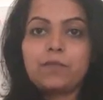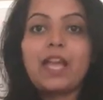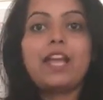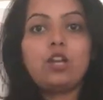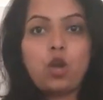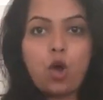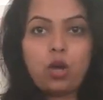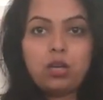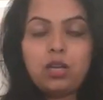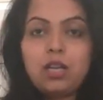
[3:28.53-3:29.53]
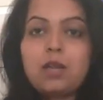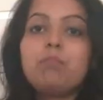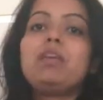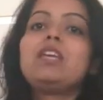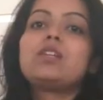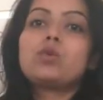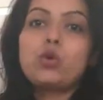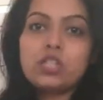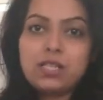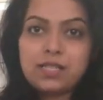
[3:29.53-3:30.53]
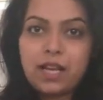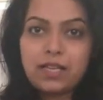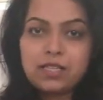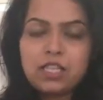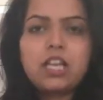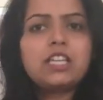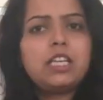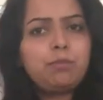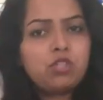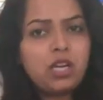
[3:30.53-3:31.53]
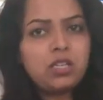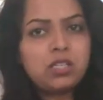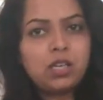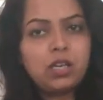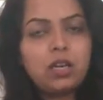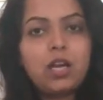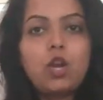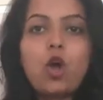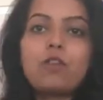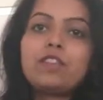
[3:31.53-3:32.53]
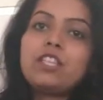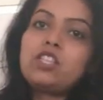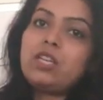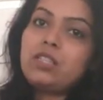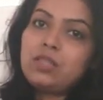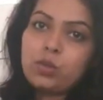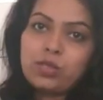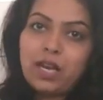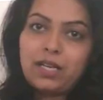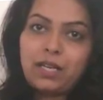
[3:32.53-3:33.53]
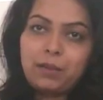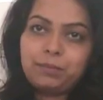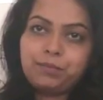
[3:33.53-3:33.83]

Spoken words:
And law, being a social science, keep changing along with the changing society.